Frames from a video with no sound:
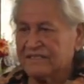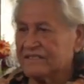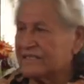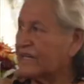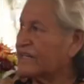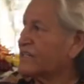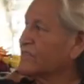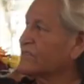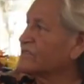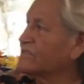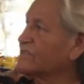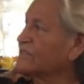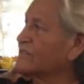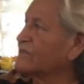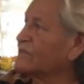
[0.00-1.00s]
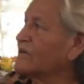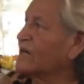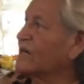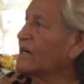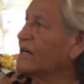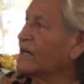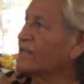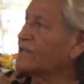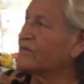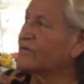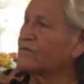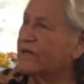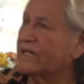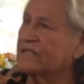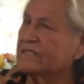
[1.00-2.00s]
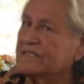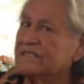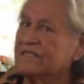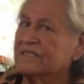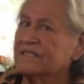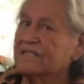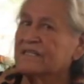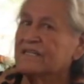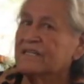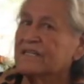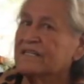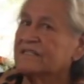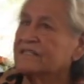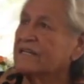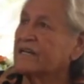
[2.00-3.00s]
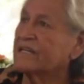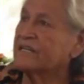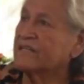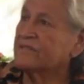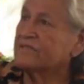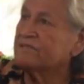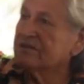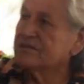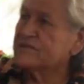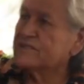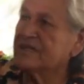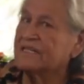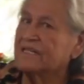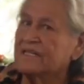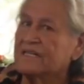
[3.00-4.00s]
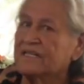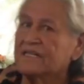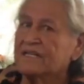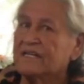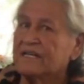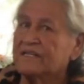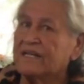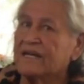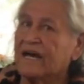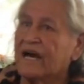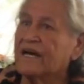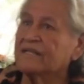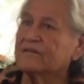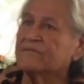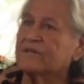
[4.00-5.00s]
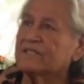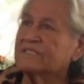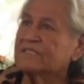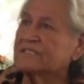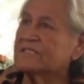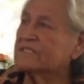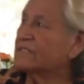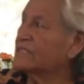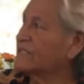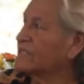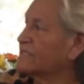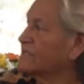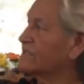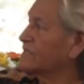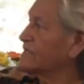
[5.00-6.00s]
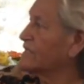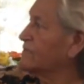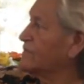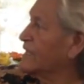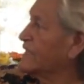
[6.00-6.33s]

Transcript: Thank you to the other winged. Thank you to the animals, to the